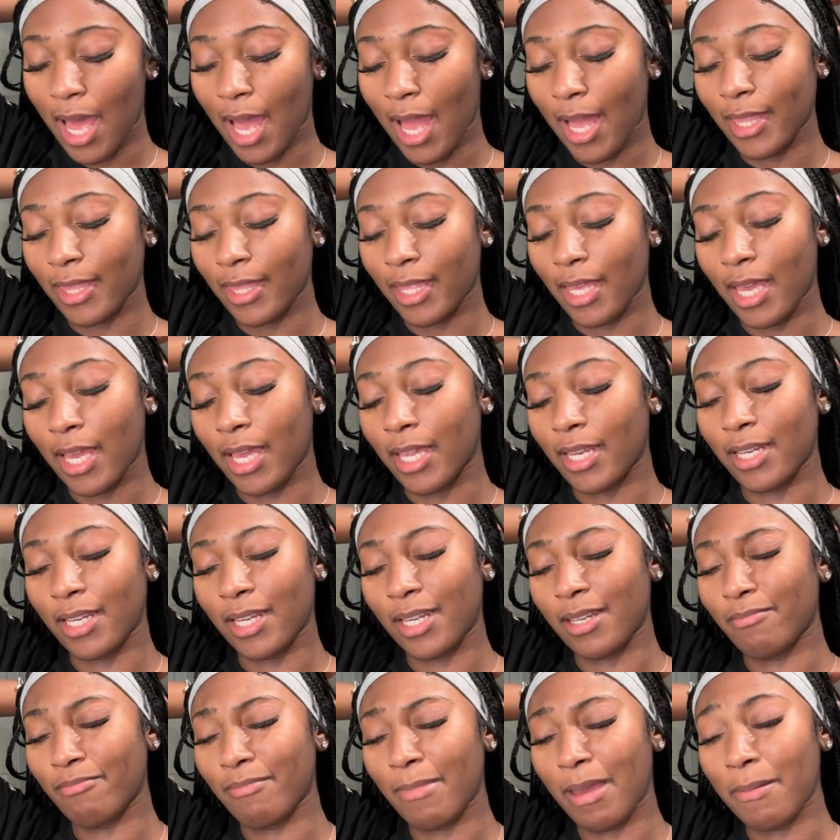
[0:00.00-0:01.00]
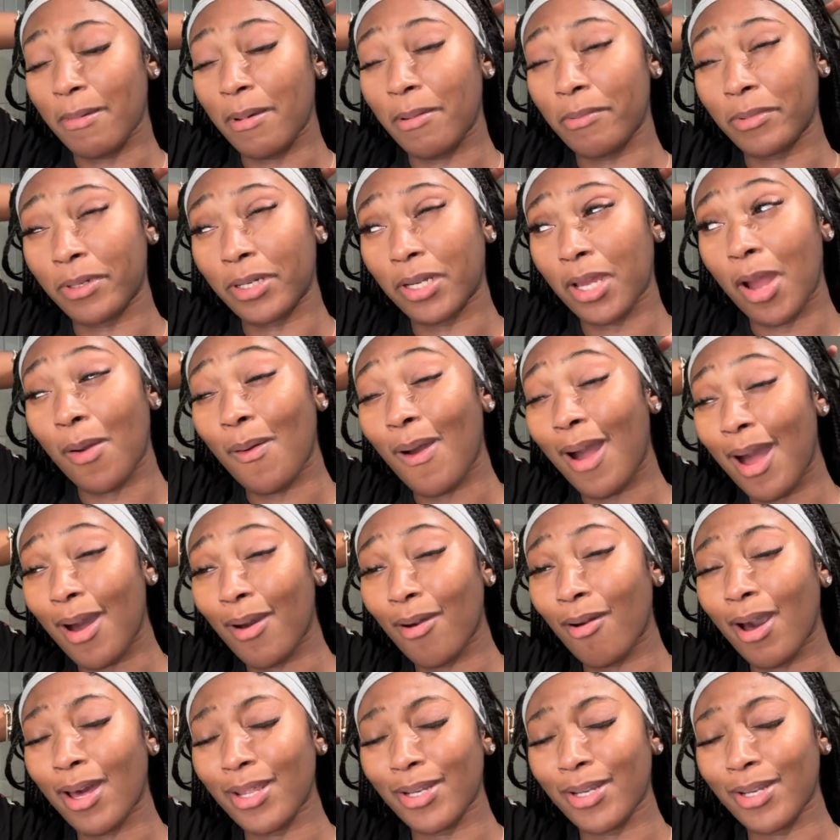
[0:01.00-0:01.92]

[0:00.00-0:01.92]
and then maybe I'm gonna go out.